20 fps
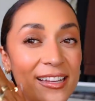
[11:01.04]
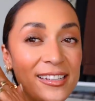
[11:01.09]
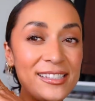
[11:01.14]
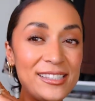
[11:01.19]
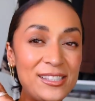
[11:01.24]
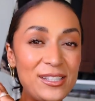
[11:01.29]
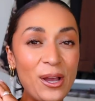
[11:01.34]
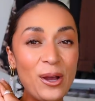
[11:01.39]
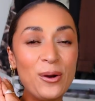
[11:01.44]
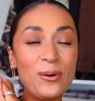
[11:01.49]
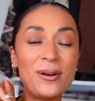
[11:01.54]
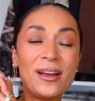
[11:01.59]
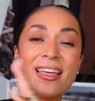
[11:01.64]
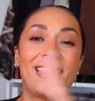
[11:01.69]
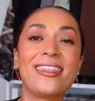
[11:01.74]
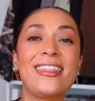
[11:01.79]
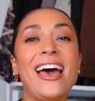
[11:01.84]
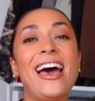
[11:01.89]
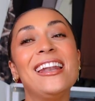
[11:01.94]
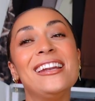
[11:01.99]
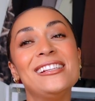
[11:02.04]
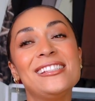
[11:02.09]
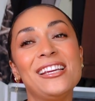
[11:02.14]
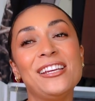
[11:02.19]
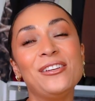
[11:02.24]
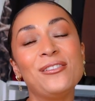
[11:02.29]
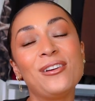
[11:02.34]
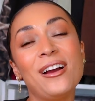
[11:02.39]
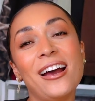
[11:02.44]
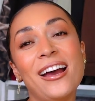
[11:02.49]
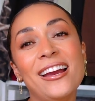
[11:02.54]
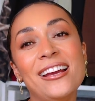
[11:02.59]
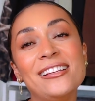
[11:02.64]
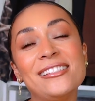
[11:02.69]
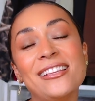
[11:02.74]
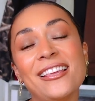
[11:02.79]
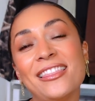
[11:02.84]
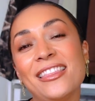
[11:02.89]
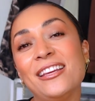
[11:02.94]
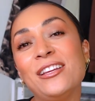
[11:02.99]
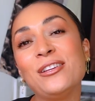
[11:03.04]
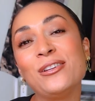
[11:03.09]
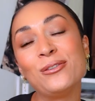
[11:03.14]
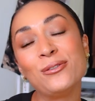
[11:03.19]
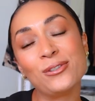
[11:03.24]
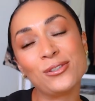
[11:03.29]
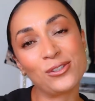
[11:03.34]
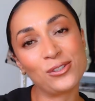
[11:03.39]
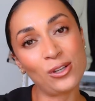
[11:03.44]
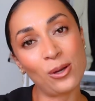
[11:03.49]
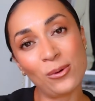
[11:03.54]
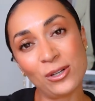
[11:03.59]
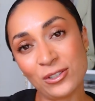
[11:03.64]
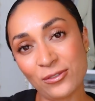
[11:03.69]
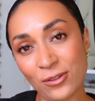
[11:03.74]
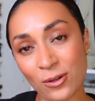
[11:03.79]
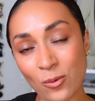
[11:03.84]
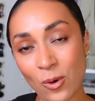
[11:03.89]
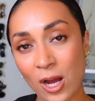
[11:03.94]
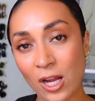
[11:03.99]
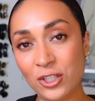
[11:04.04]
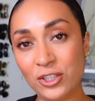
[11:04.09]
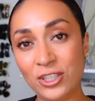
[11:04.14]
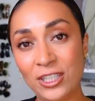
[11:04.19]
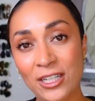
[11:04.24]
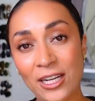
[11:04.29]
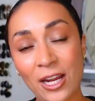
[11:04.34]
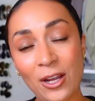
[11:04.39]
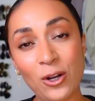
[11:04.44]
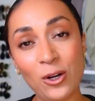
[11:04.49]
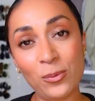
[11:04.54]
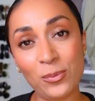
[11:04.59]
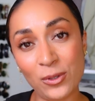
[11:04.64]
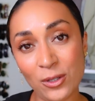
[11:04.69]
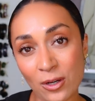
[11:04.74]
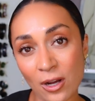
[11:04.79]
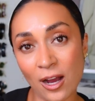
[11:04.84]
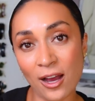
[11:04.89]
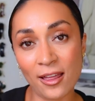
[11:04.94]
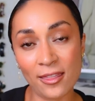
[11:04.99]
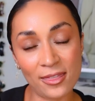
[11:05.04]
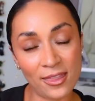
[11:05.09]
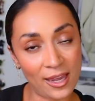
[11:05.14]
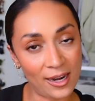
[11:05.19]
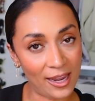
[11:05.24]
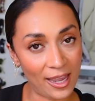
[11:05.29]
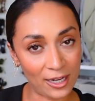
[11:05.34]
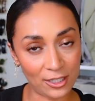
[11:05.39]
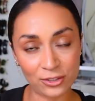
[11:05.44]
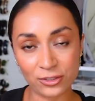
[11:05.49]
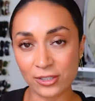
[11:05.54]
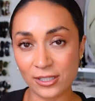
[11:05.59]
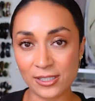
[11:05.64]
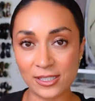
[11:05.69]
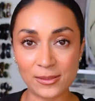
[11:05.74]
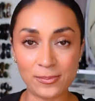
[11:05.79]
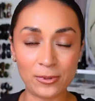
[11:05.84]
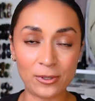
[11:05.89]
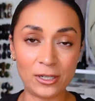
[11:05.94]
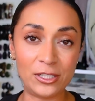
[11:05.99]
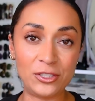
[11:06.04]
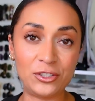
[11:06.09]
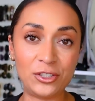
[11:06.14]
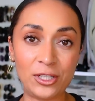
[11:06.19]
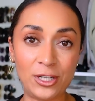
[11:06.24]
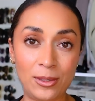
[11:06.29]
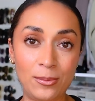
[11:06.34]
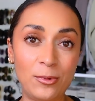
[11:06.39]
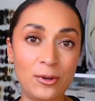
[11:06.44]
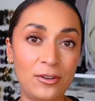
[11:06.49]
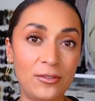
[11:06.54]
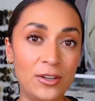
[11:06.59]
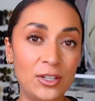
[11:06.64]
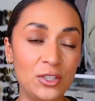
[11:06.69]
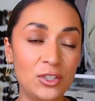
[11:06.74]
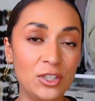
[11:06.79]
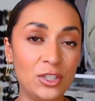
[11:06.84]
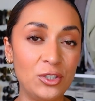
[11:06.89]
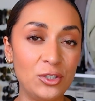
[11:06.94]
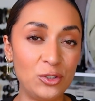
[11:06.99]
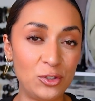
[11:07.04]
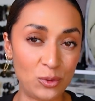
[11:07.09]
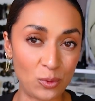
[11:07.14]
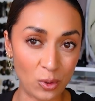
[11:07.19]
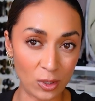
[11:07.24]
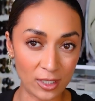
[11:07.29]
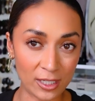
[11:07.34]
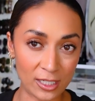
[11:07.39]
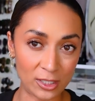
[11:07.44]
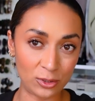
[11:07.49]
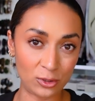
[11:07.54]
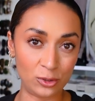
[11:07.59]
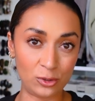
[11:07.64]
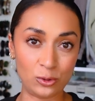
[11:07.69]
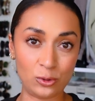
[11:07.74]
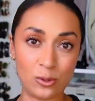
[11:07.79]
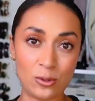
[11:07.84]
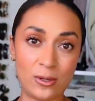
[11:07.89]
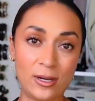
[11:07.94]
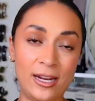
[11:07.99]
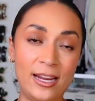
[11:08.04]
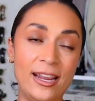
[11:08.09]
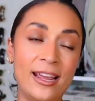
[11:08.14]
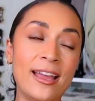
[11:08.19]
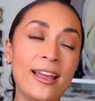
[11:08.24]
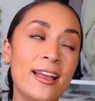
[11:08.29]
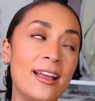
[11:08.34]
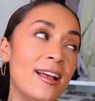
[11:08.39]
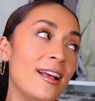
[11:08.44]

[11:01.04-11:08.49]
So that is it, you guys. Thank you so much for watching. I hope you got that extra inspiration and motivation to organize your jewelry.